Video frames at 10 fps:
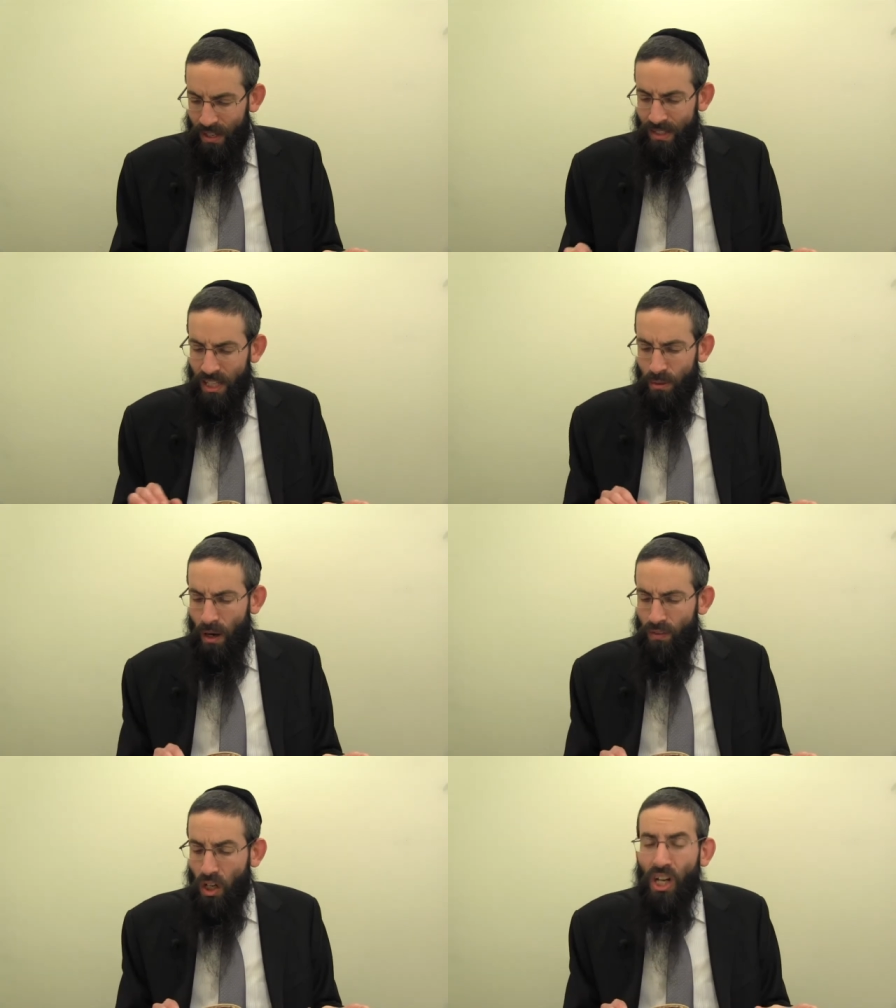Says the
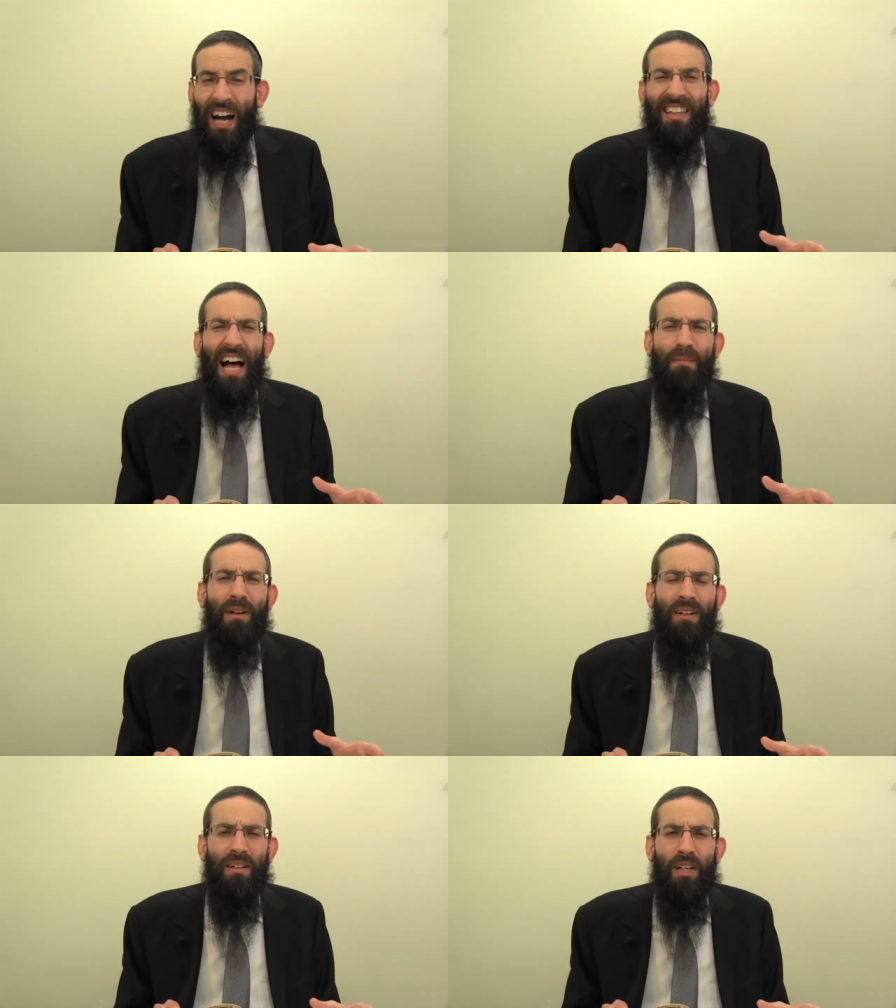
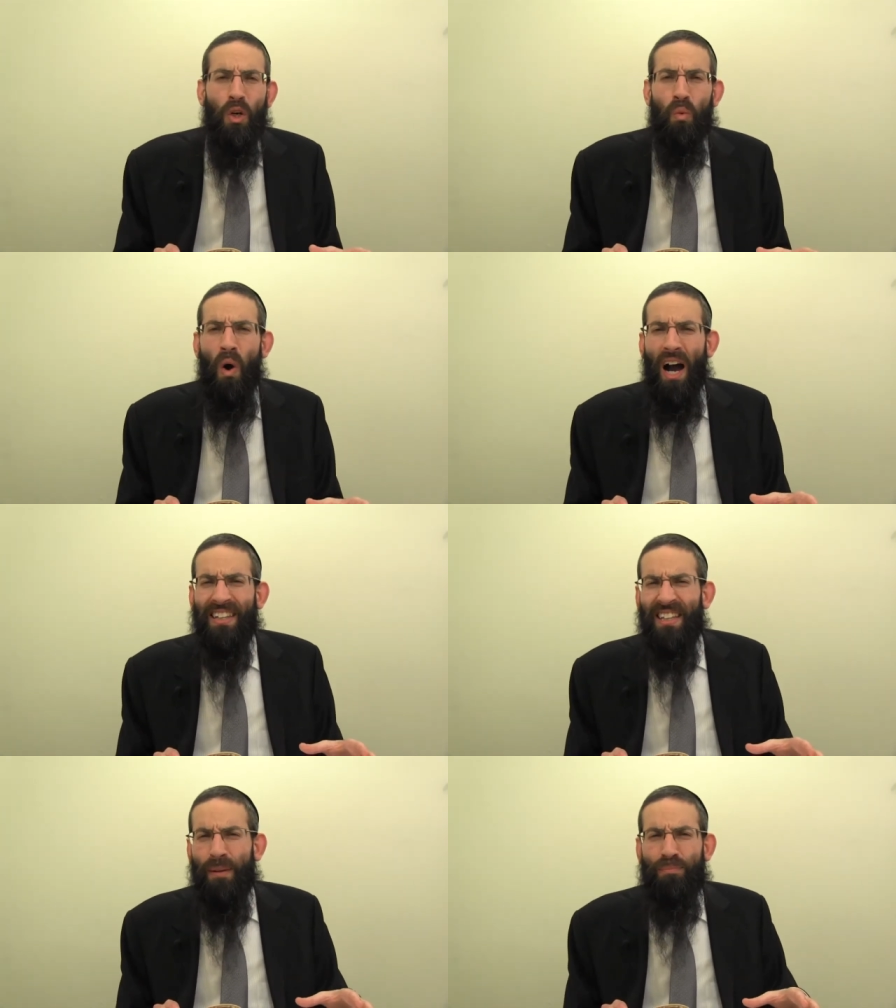Gemara, why
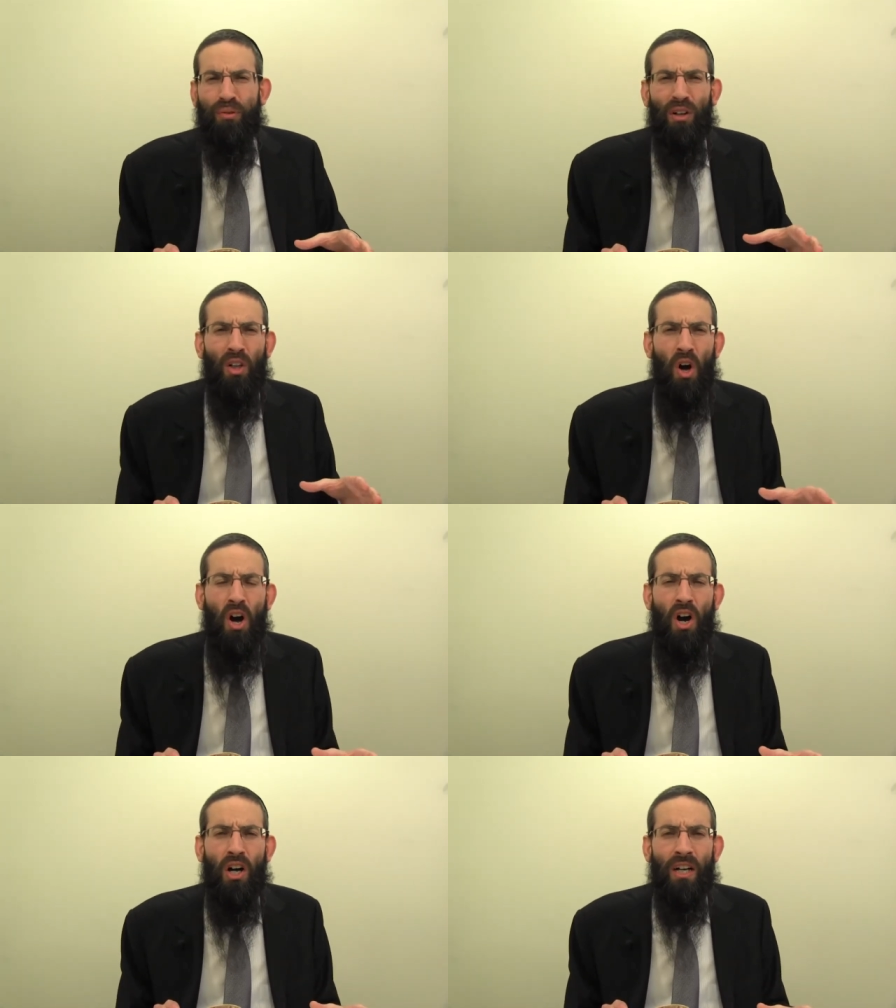did they
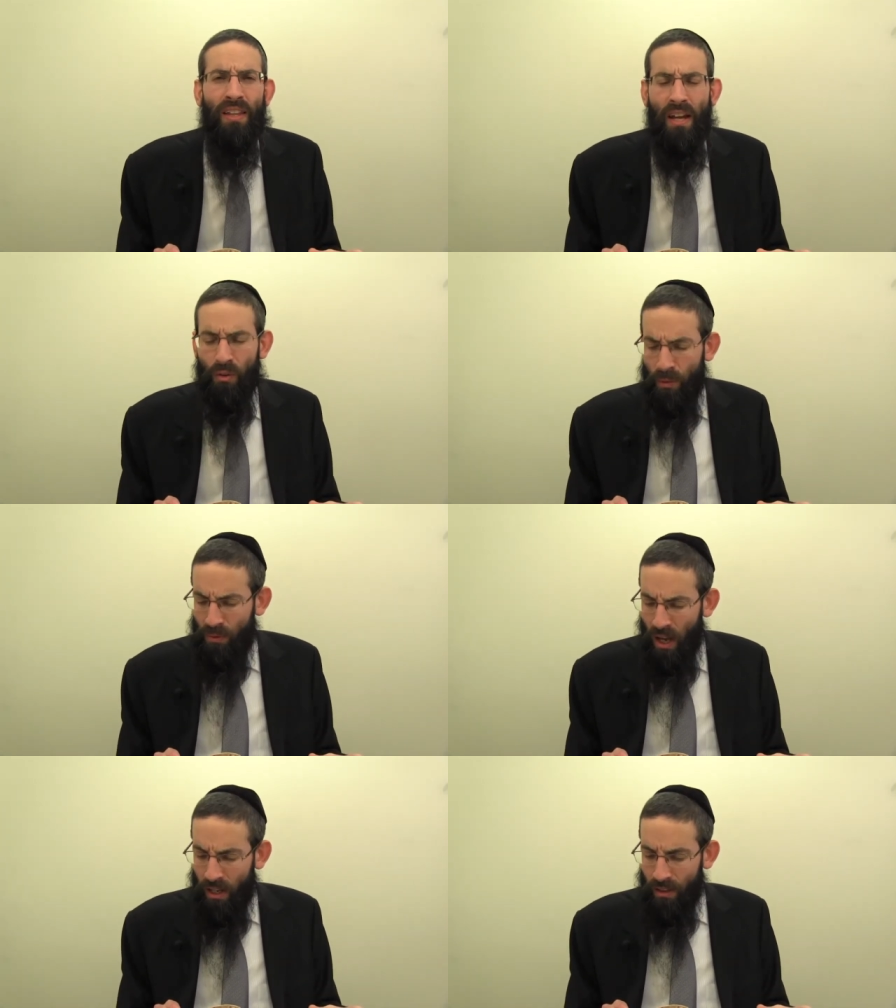prolong their
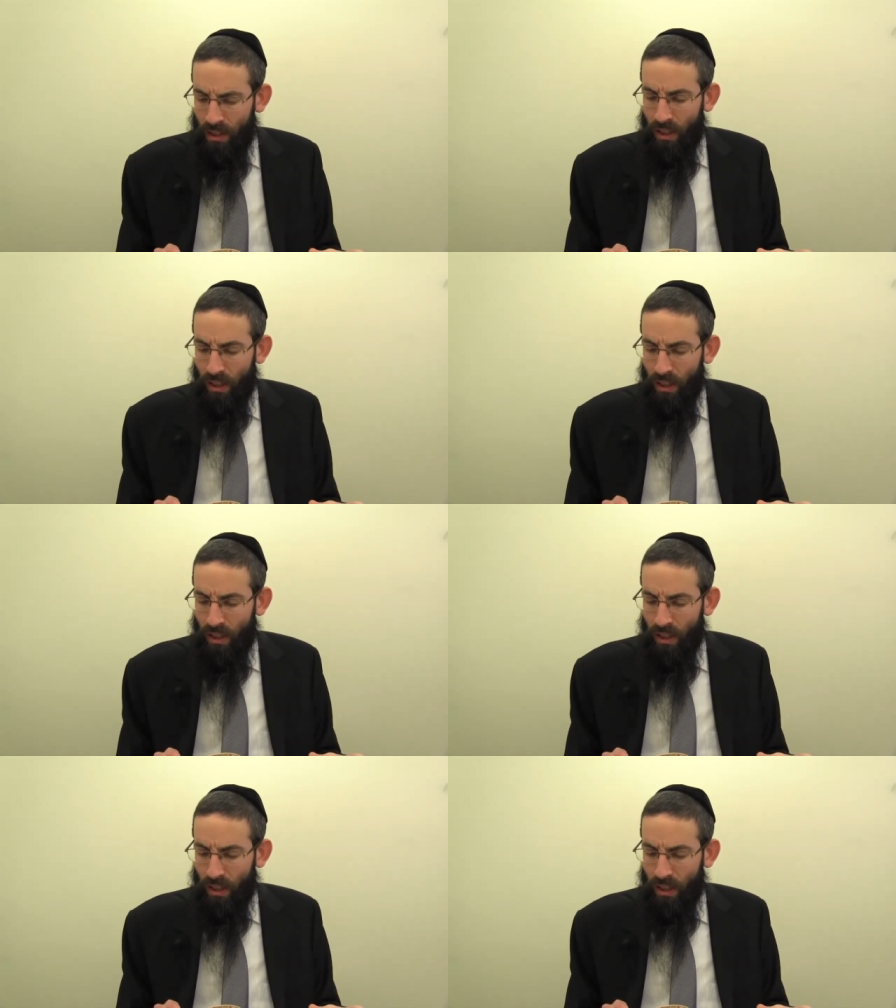reply?